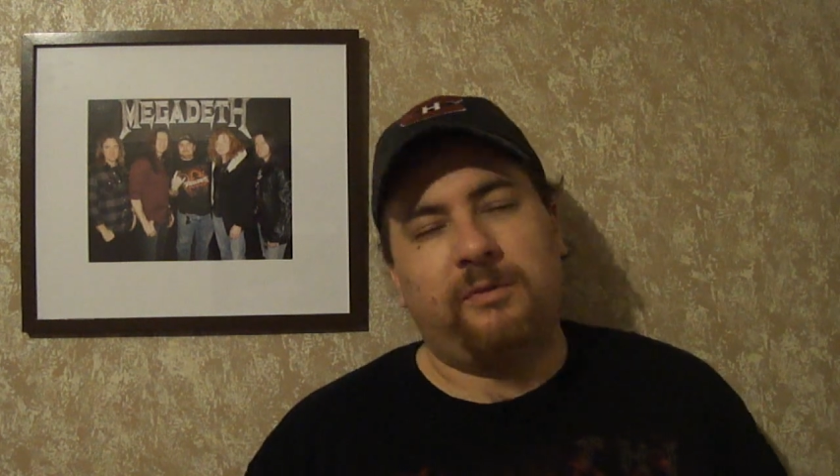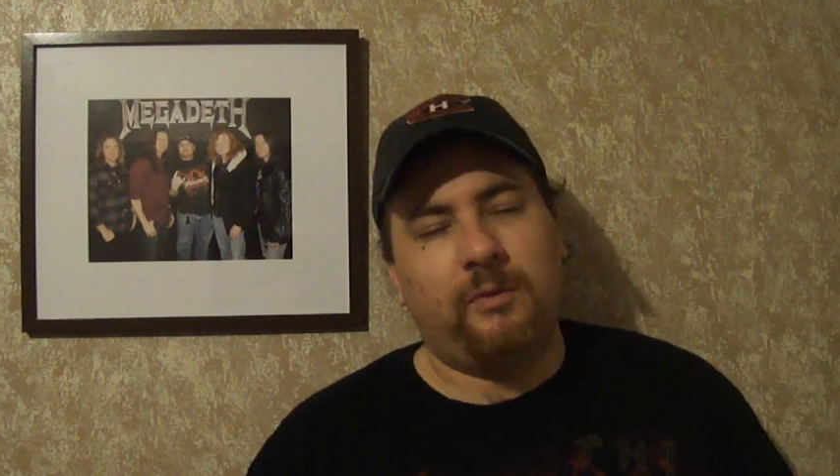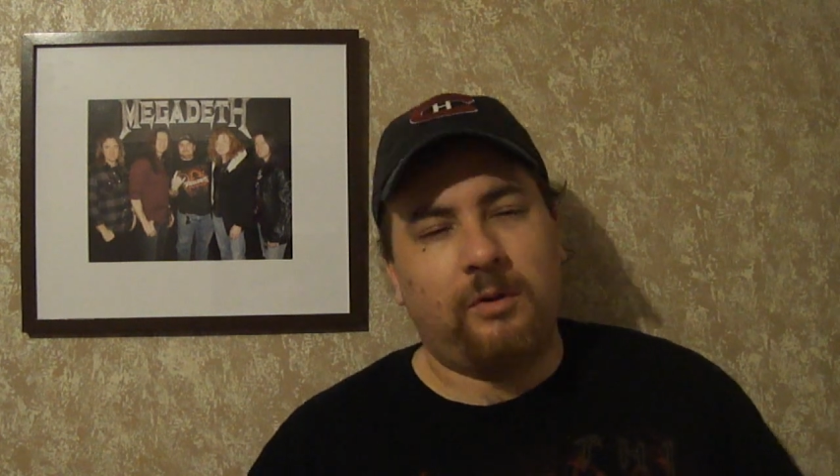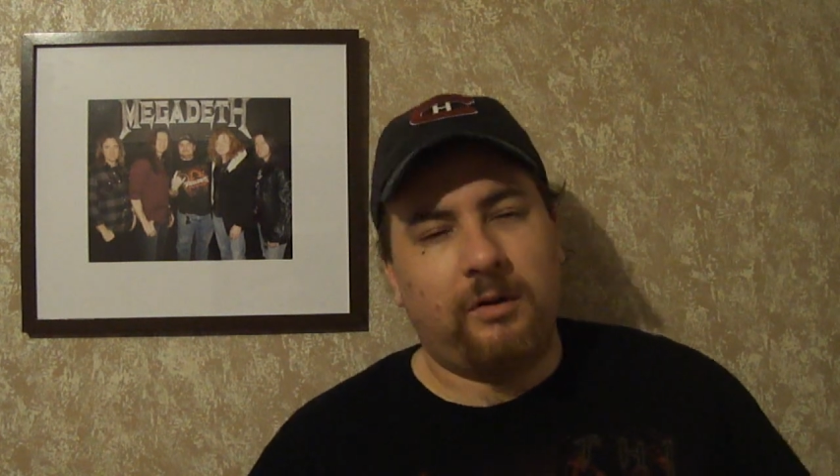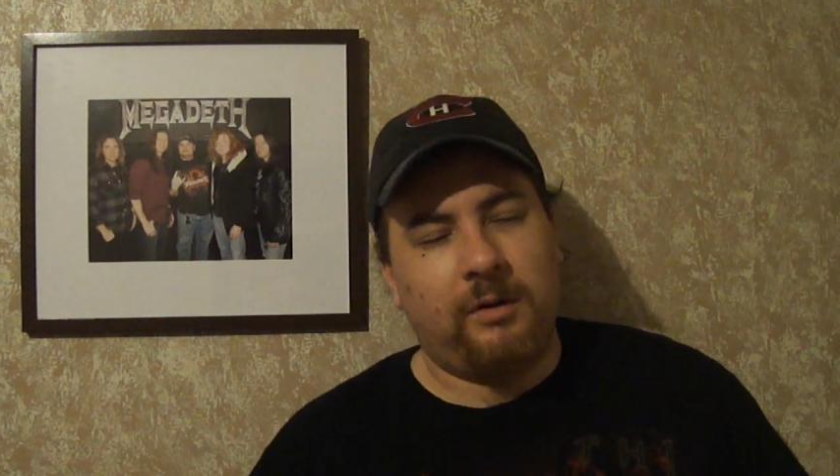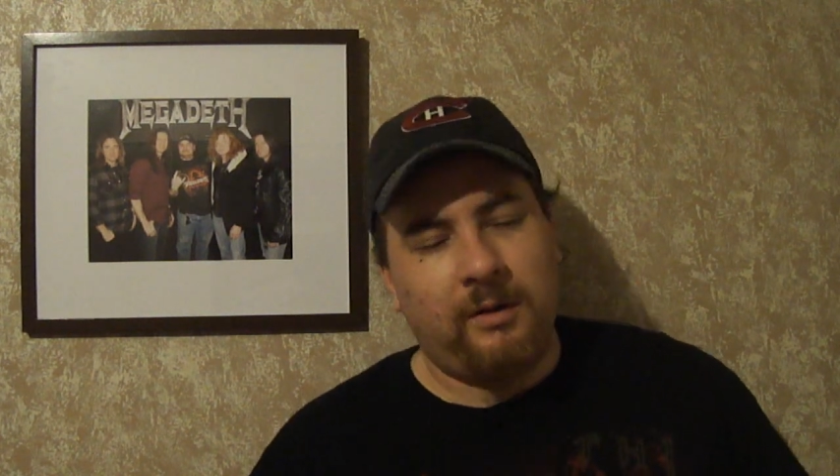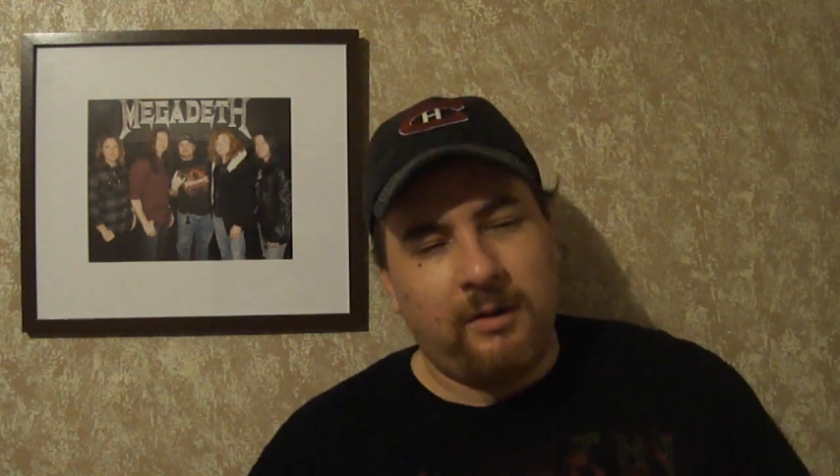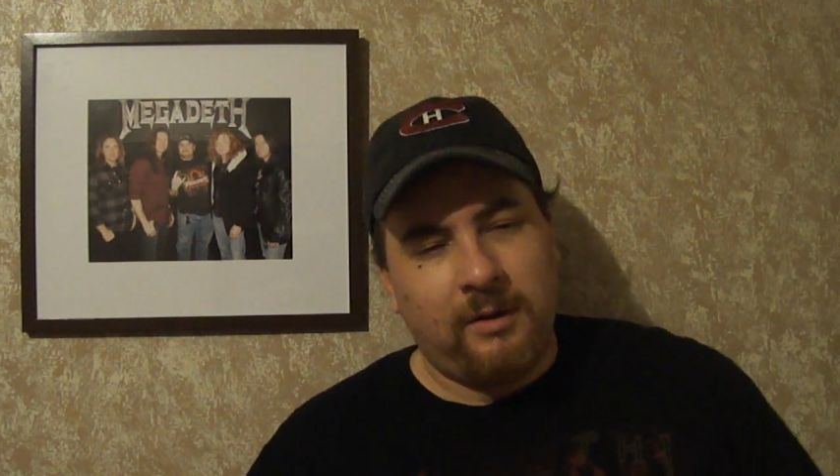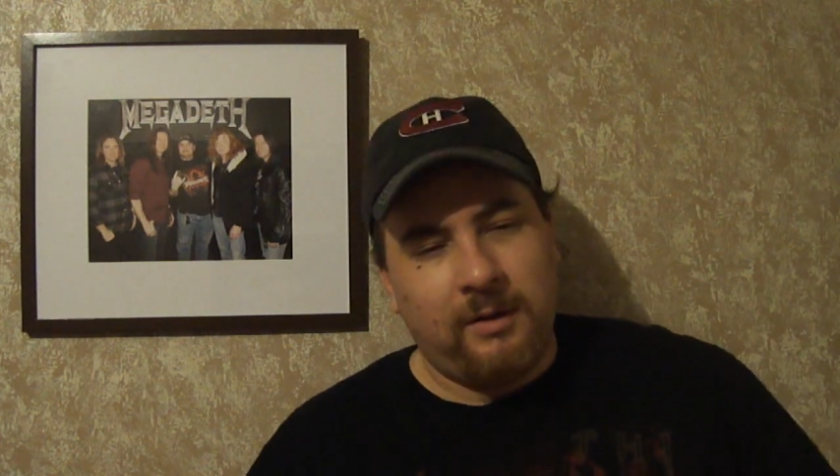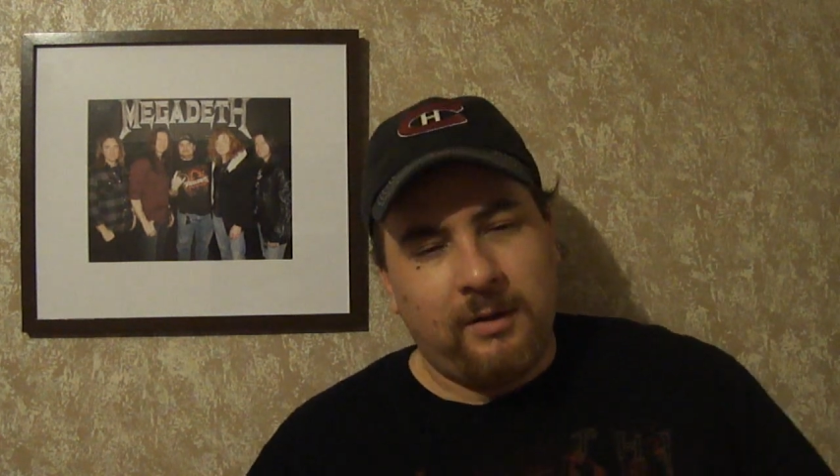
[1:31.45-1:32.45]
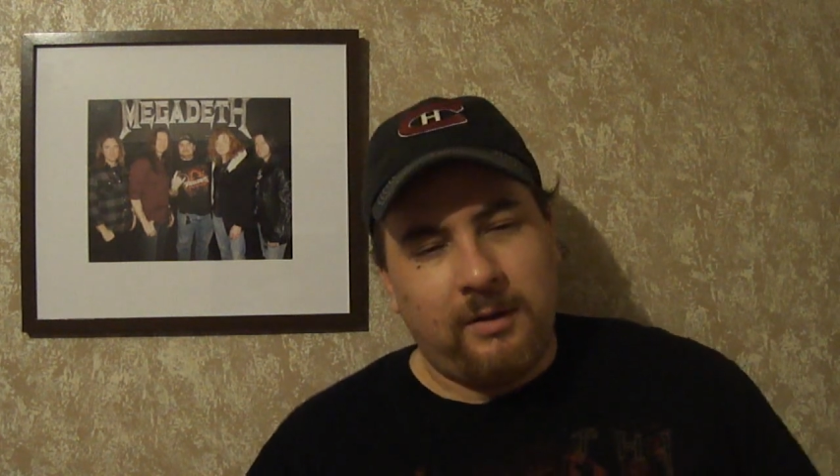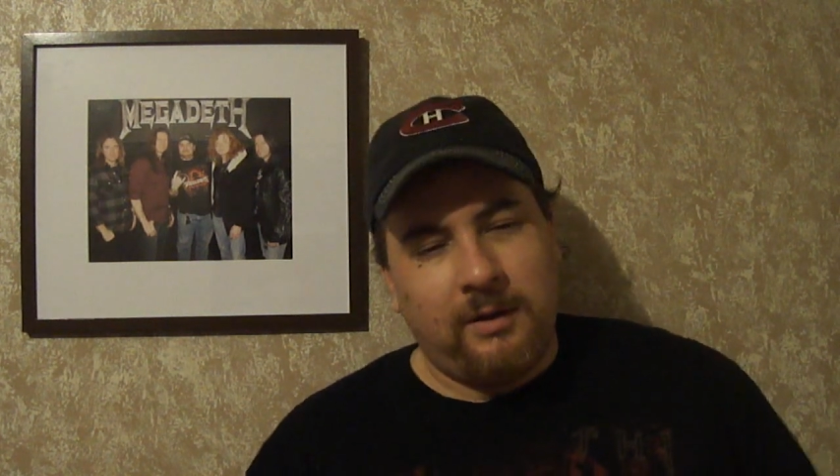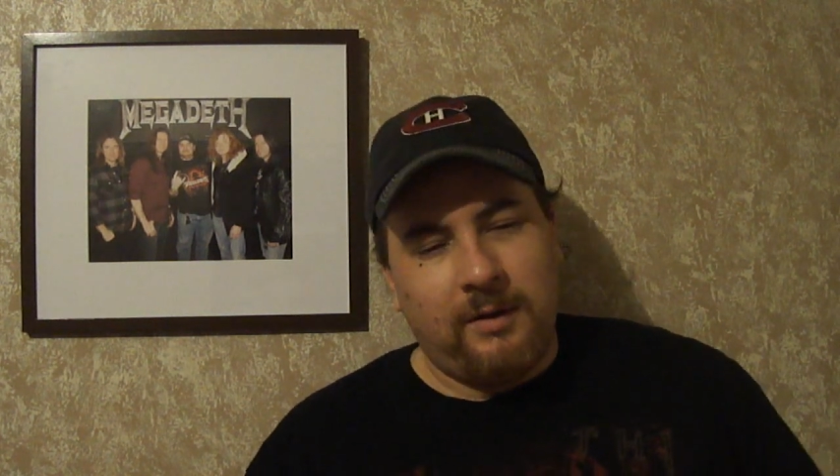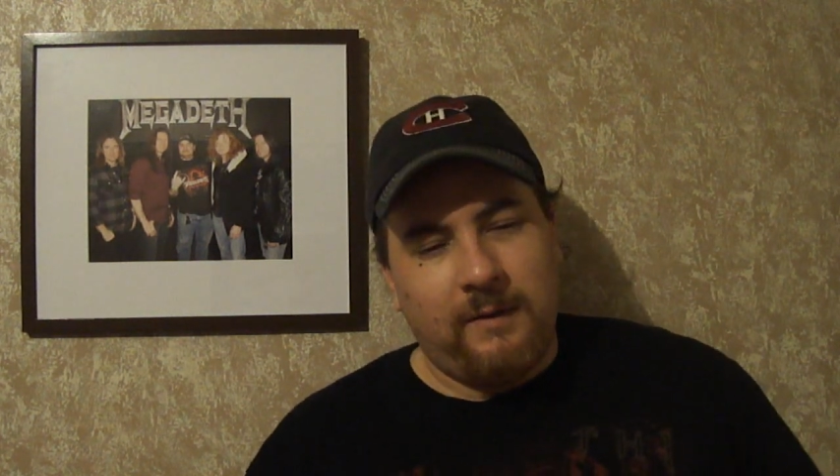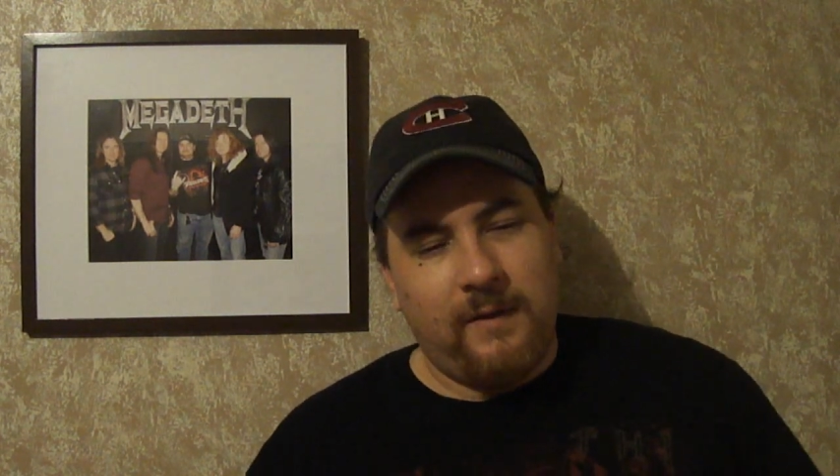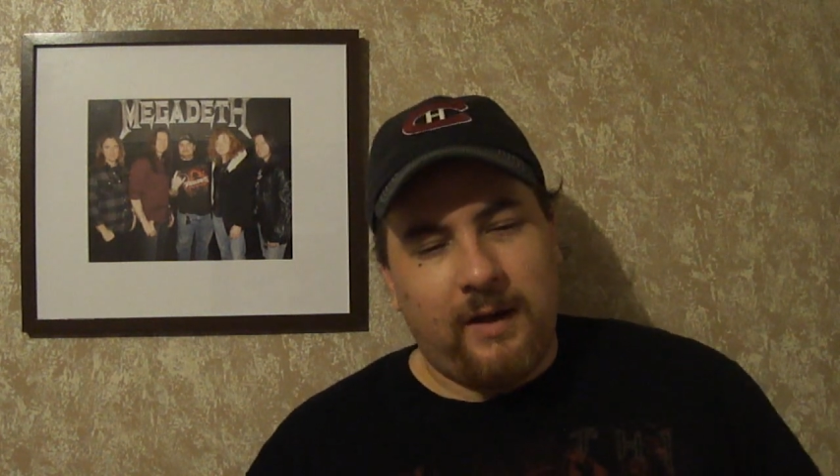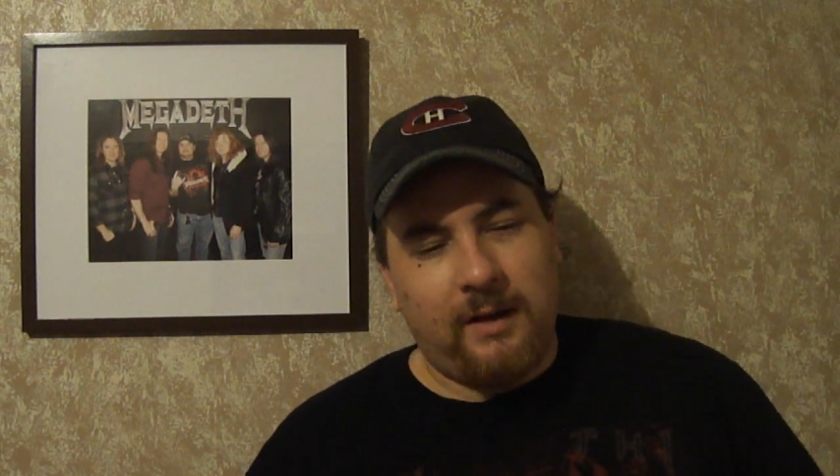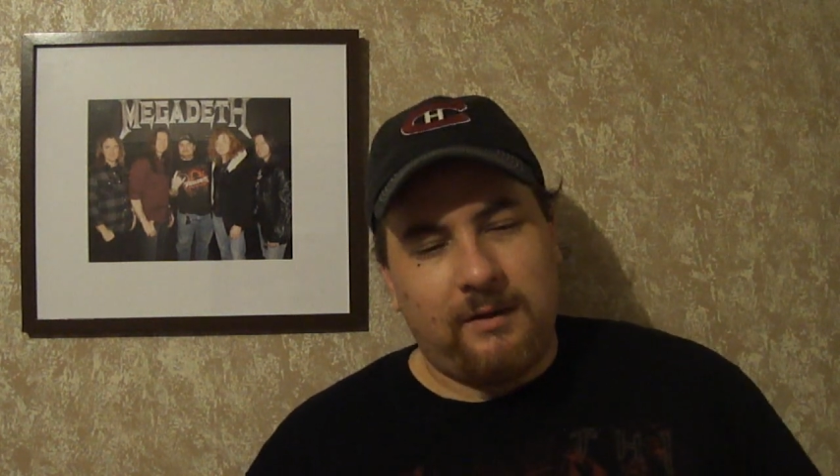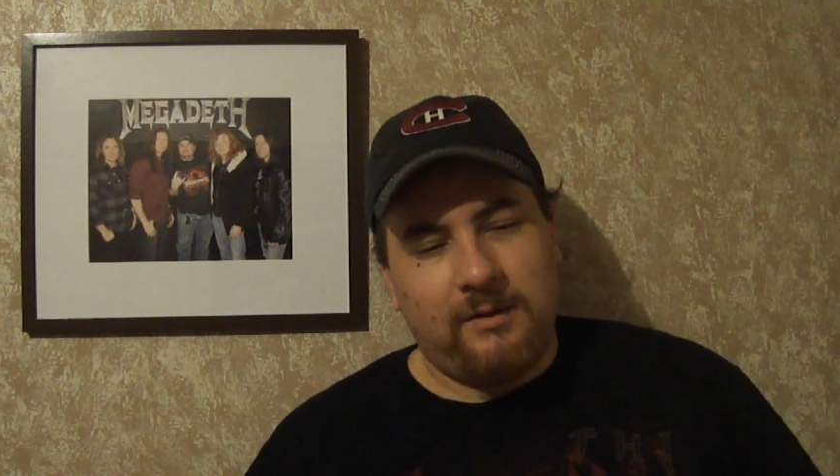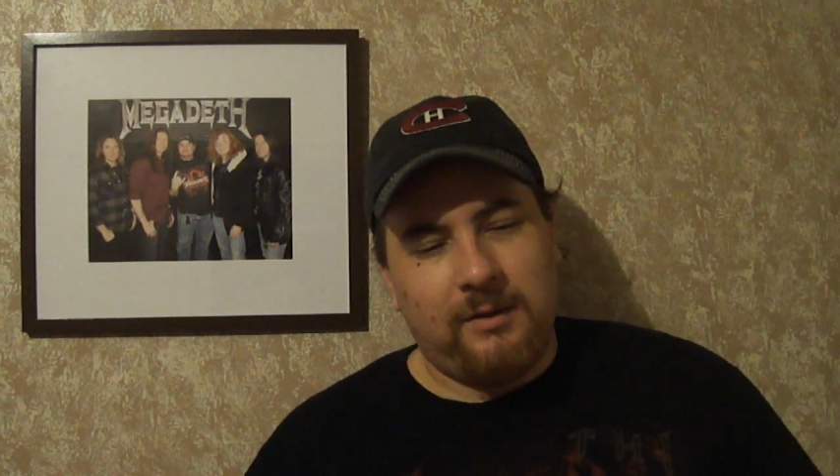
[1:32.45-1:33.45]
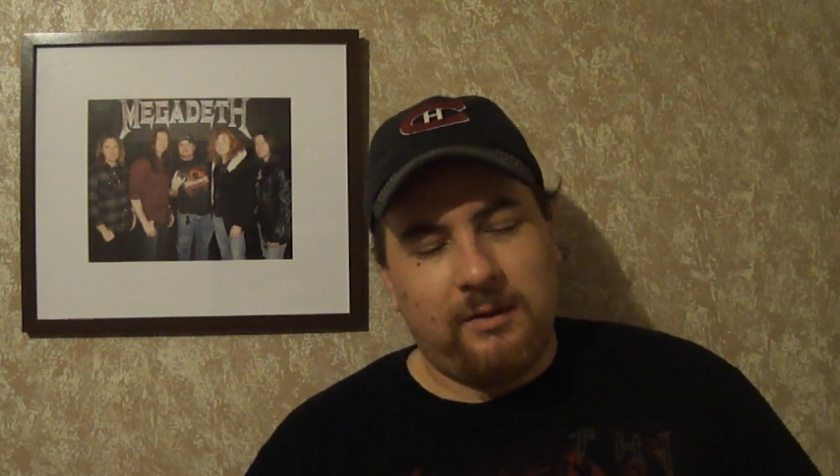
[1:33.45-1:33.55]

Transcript: before, that